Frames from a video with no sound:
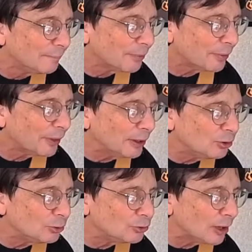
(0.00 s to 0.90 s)
Thank
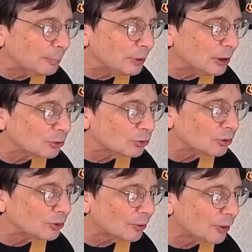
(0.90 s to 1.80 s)
you, Jay
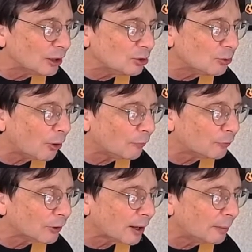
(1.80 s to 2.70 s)
Peterson. Thank you all
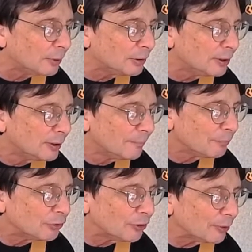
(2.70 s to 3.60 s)
for coming.
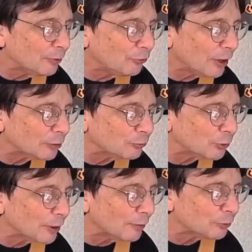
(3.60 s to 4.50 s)
Jerry Fan
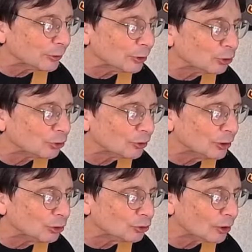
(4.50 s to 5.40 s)
Forever is
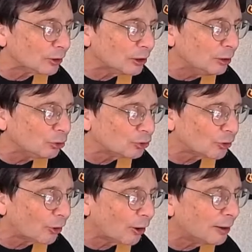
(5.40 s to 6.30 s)
Keith
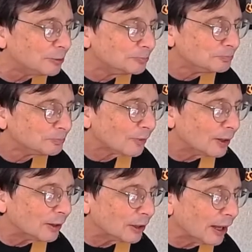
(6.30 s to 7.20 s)
Shaw
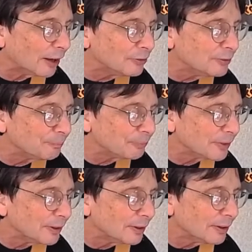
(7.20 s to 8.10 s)
again.
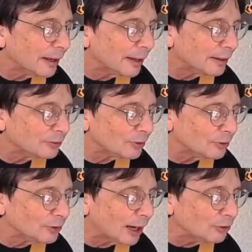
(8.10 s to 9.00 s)
And
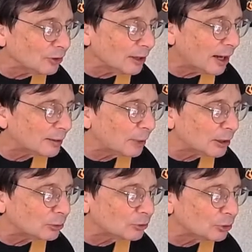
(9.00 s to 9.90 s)
did I say hi to
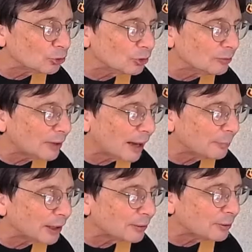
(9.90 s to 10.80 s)
Michael Tierson? Hi,
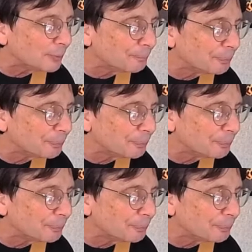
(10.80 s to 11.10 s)
Michael.